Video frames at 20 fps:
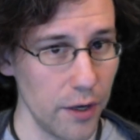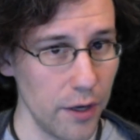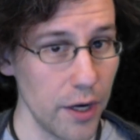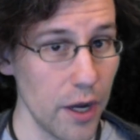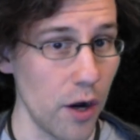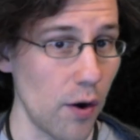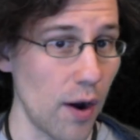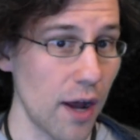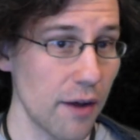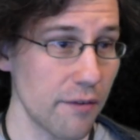
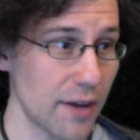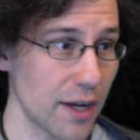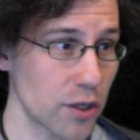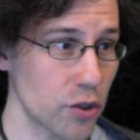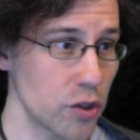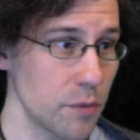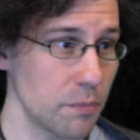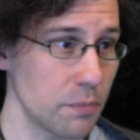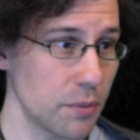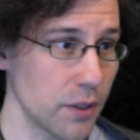No, I've
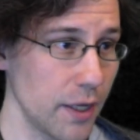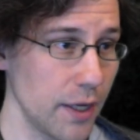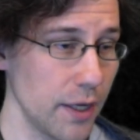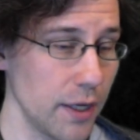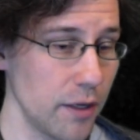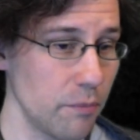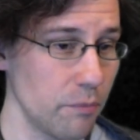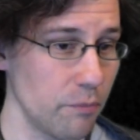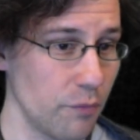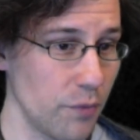actually
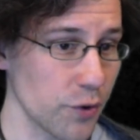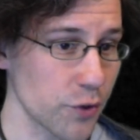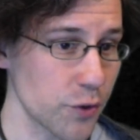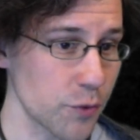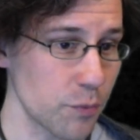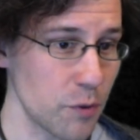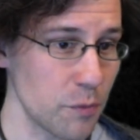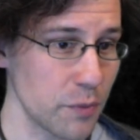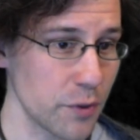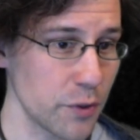played
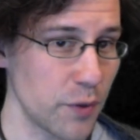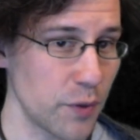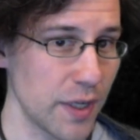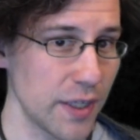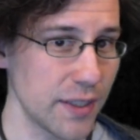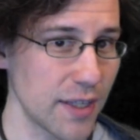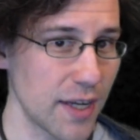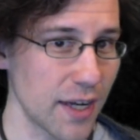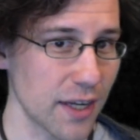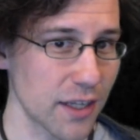multiple
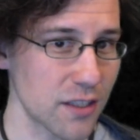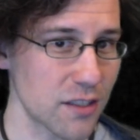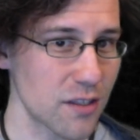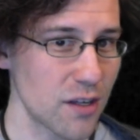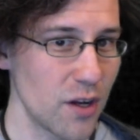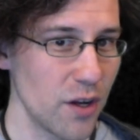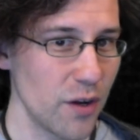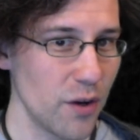blue-white decks